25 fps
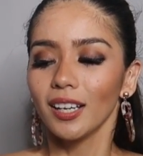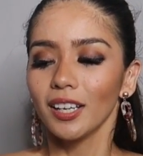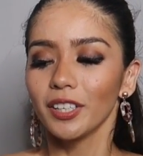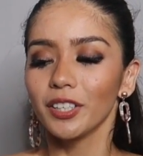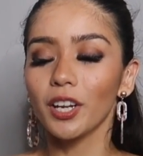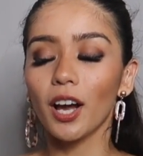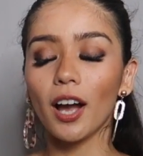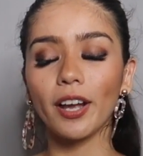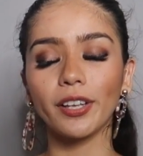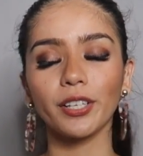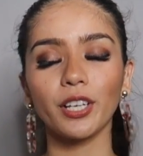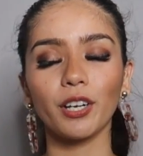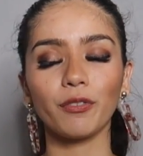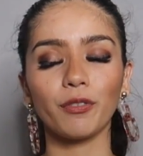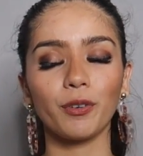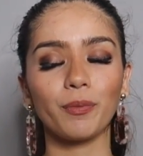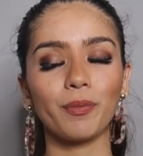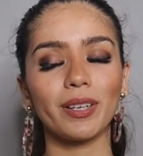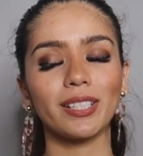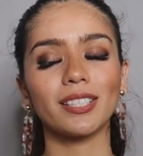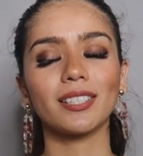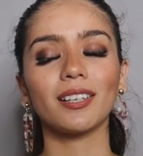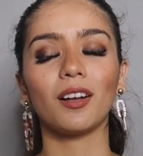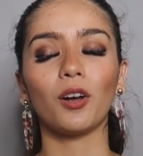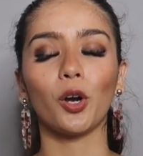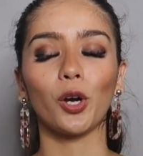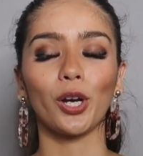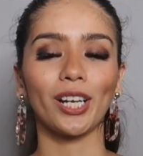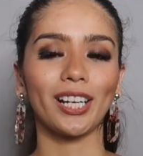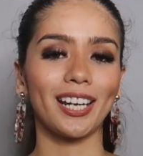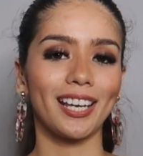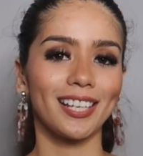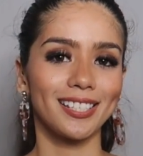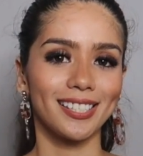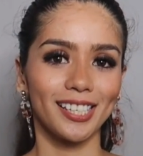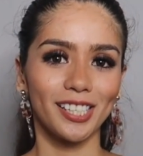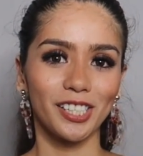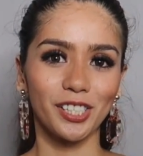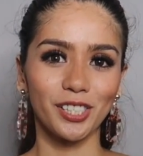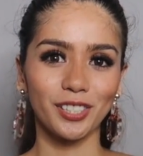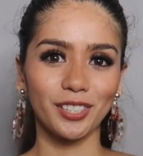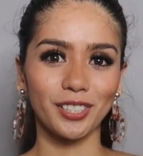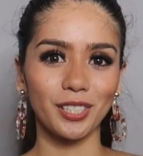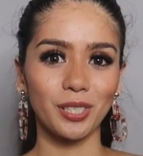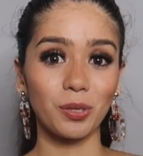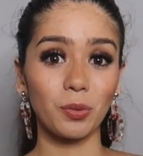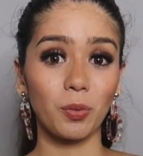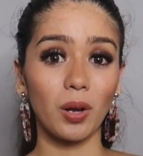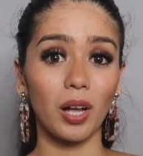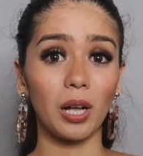non-governmental organizations
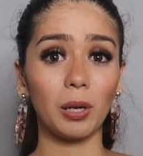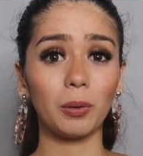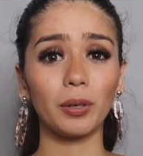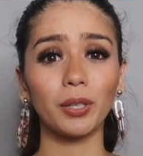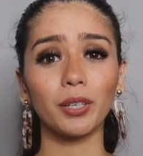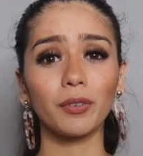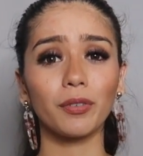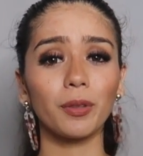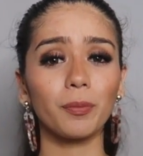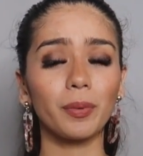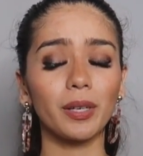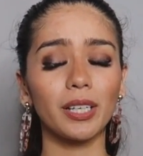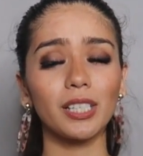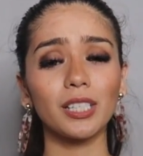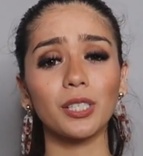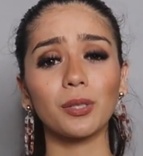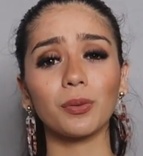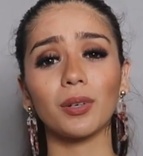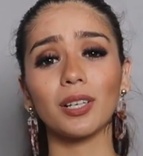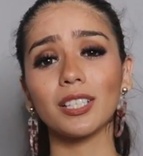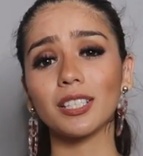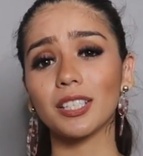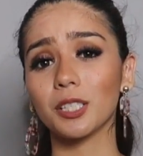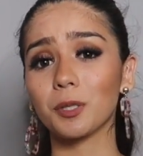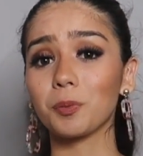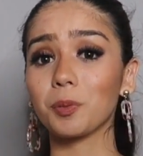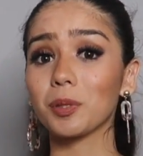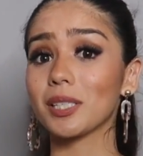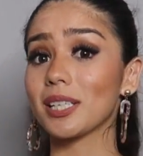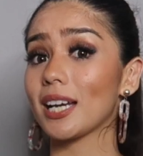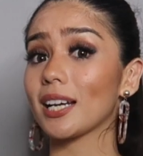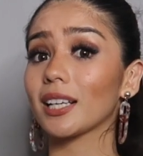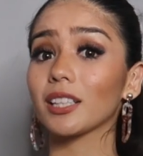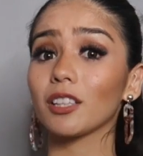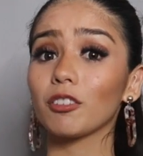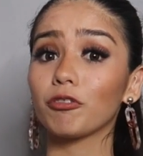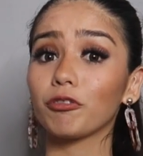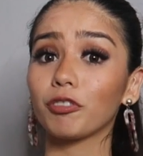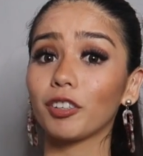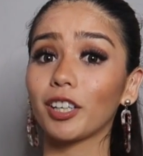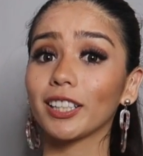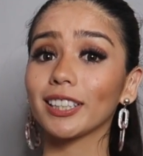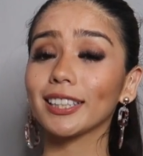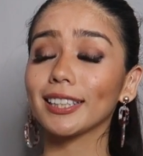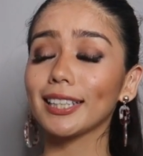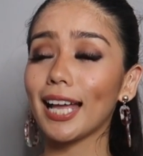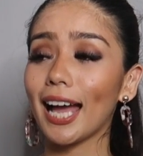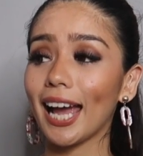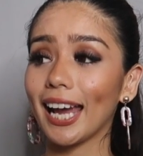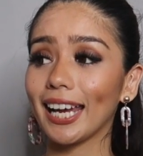as well. One of the biggest ones is Protect the
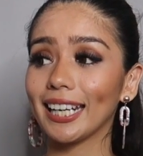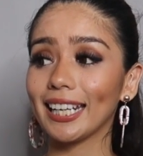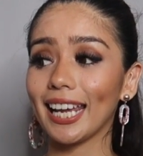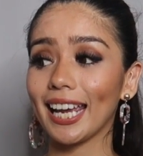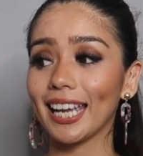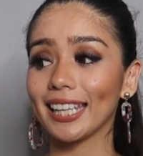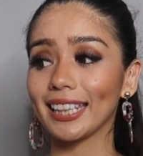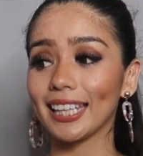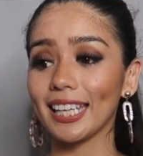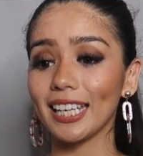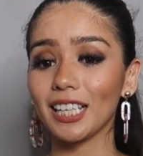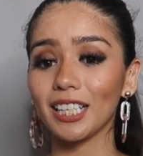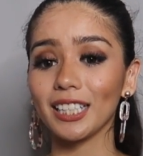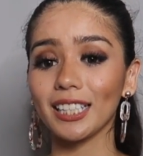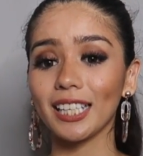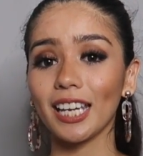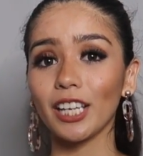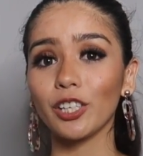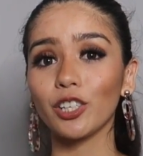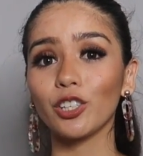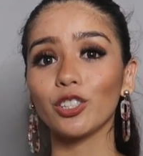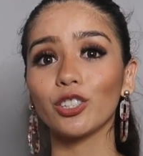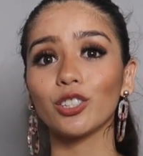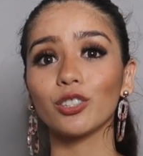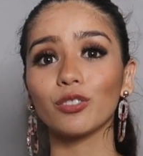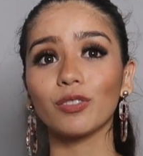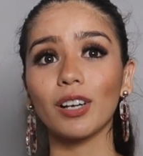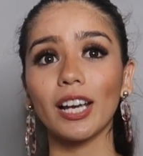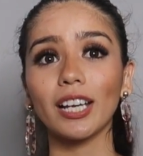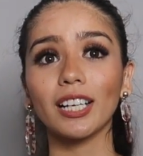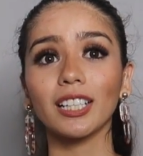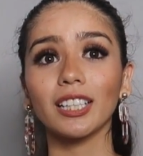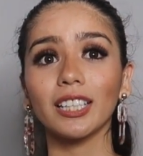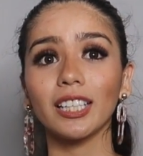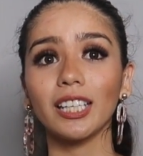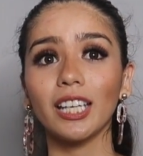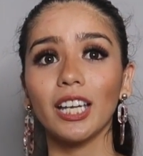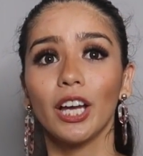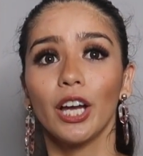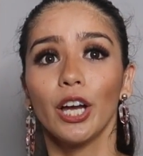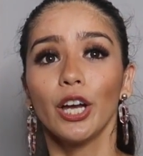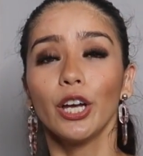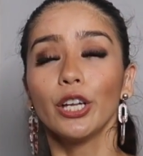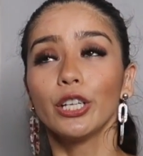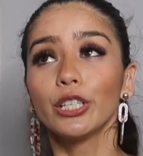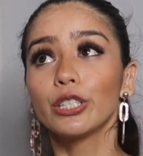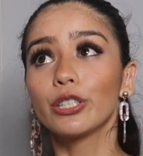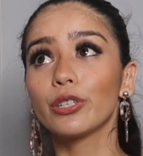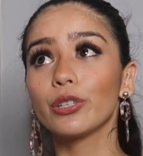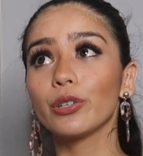Frontline, and they connect you directly
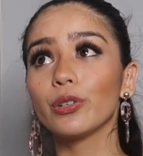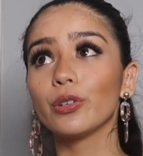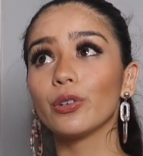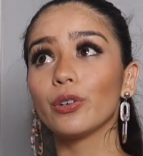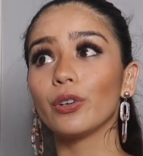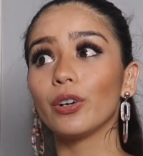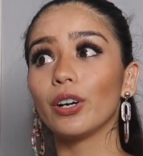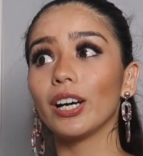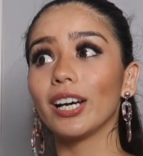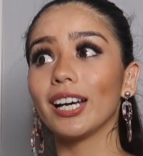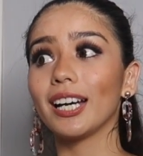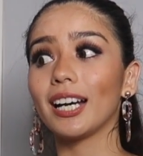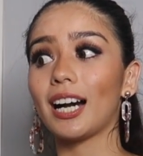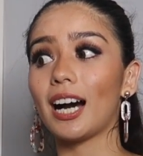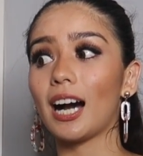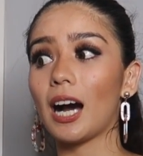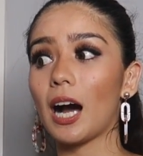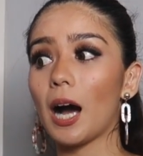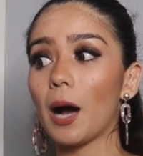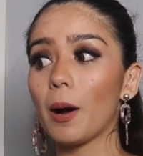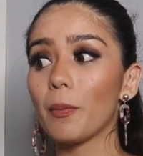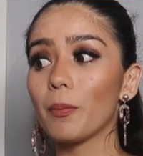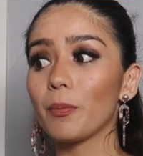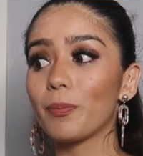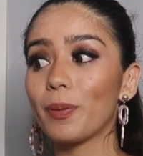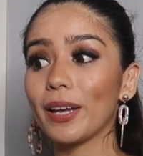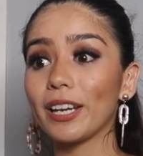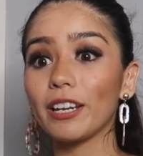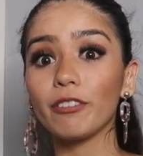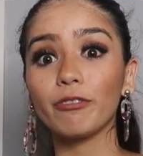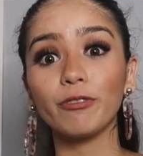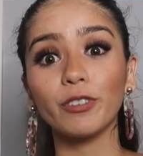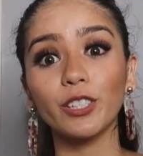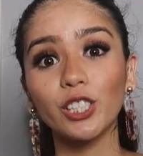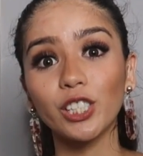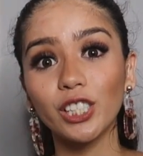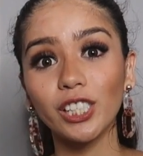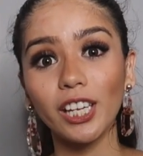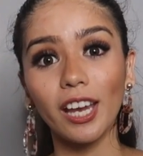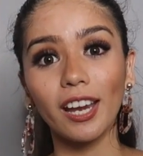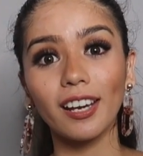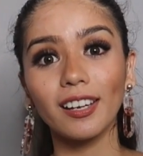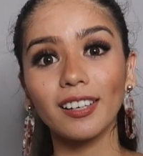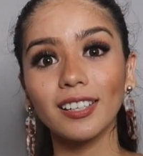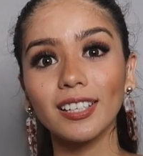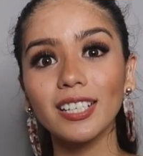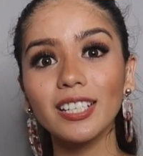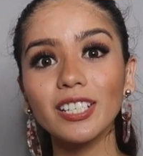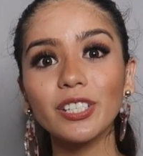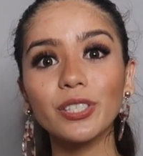to
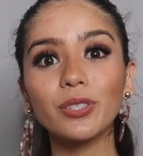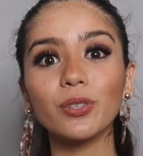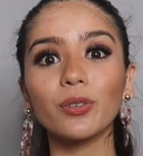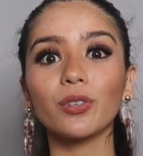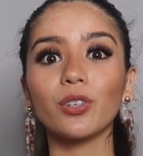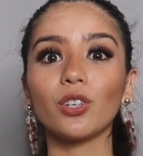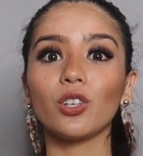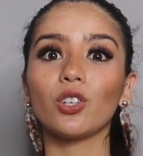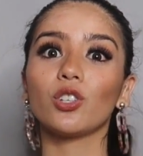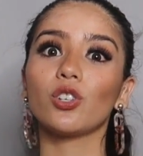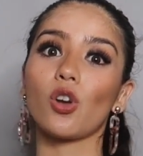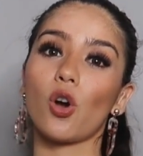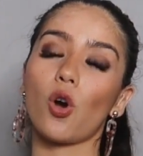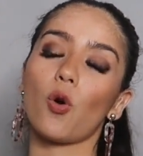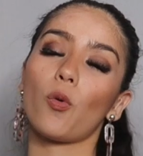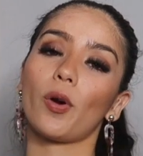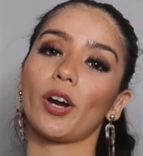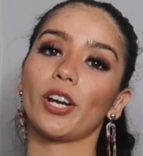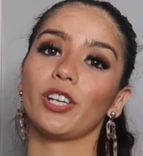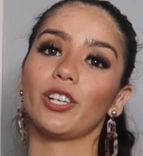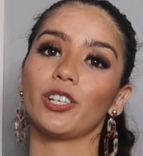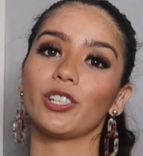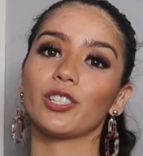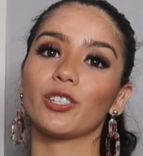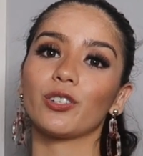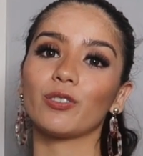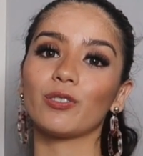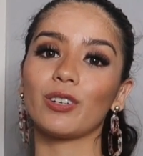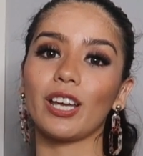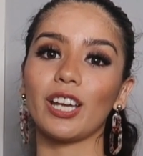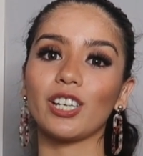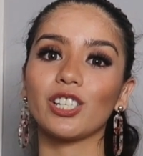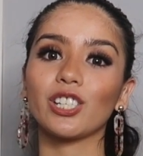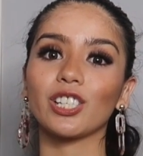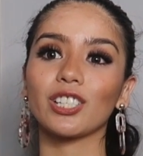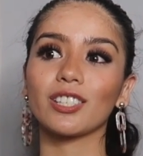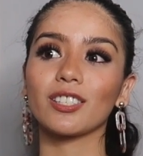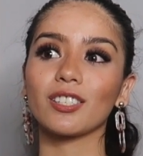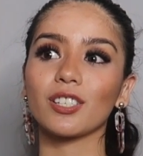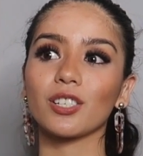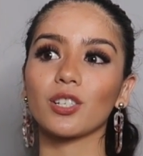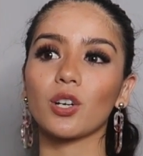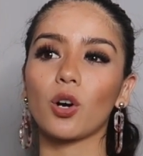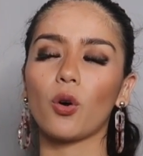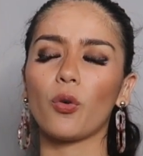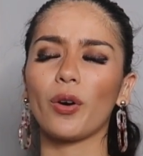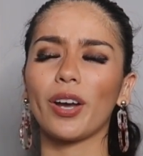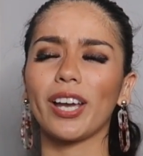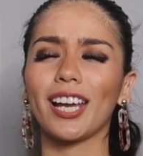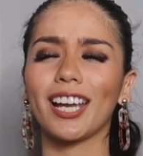beneficiaries, so you know where your donations are
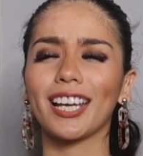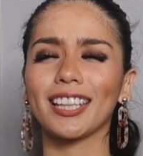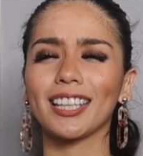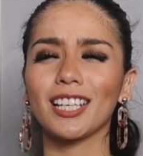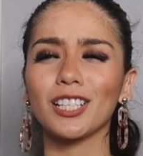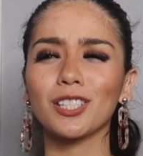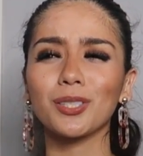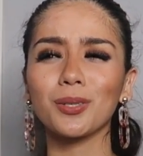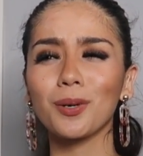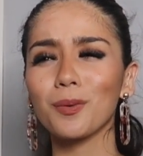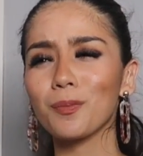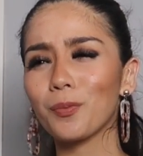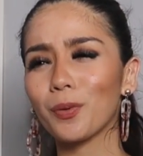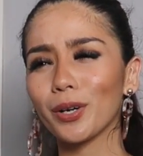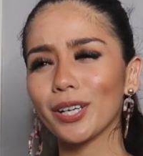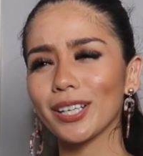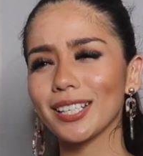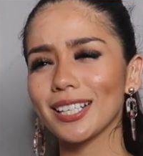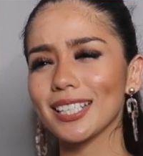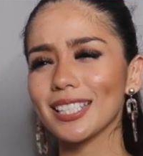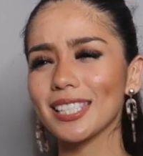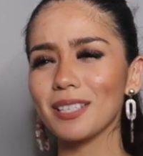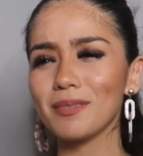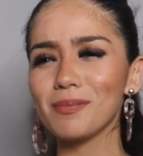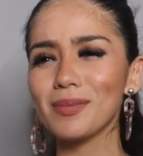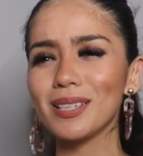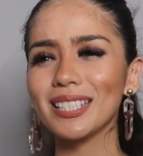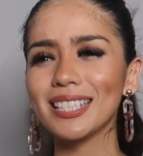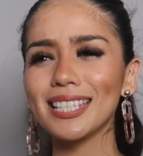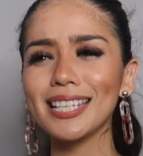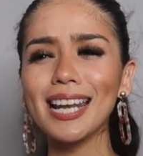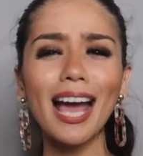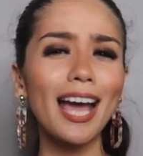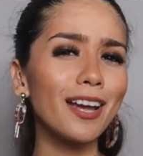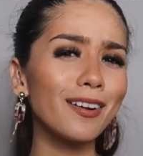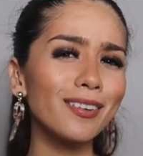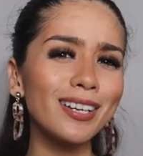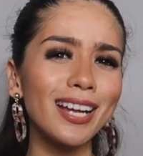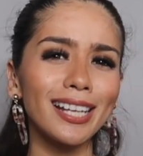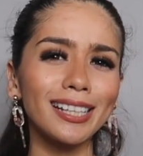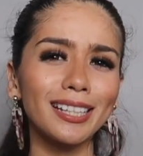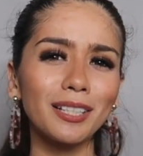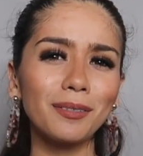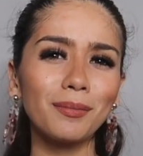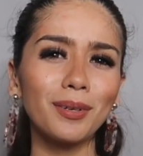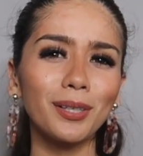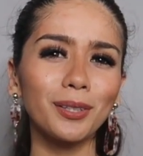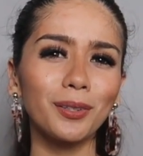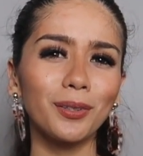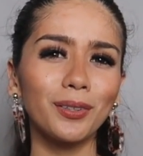going. And that's so important kasi minsan ayaw
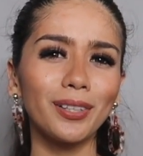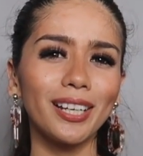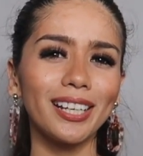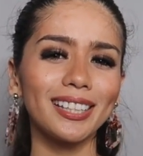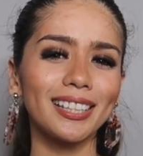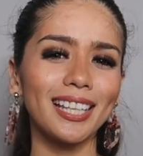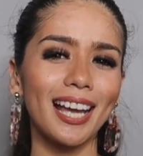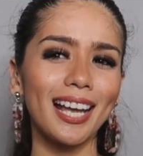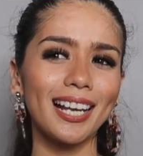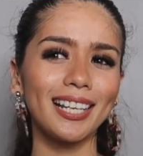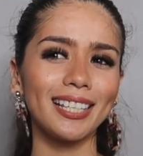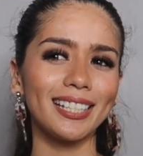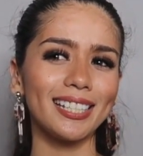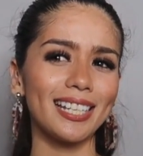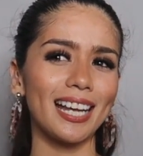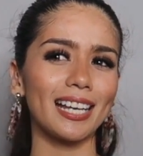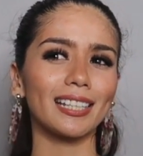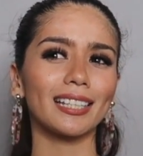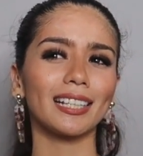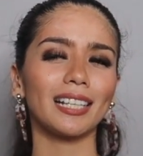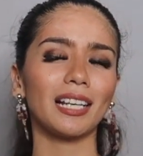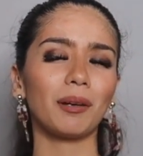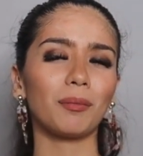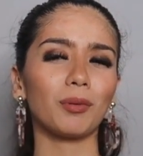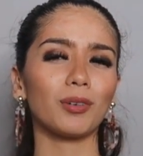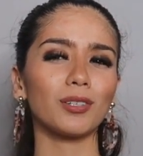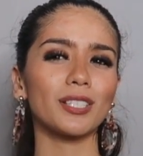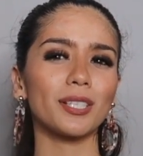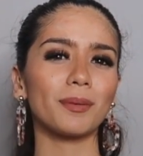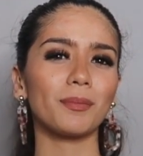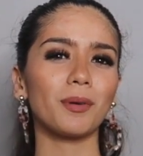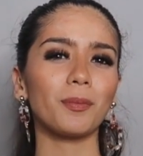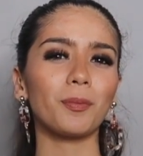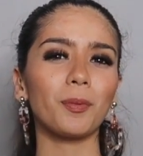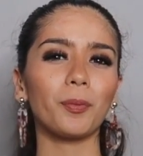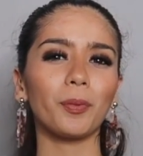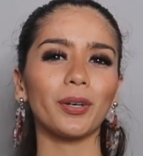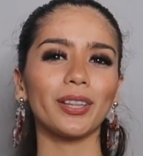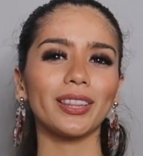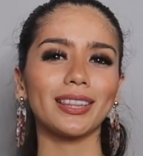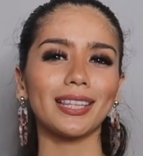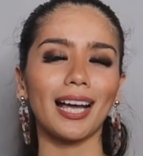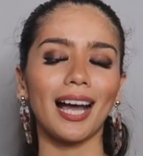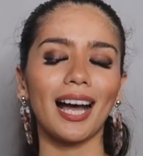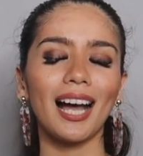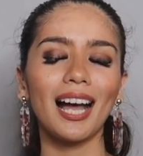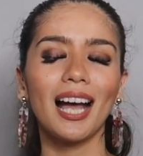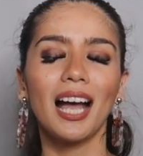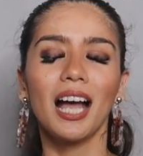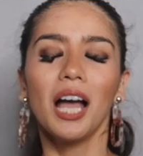natin mag-donate dahil hindi natin alam kung saan
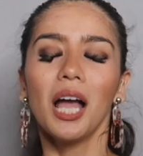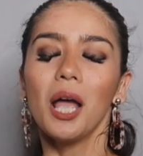mapupunta.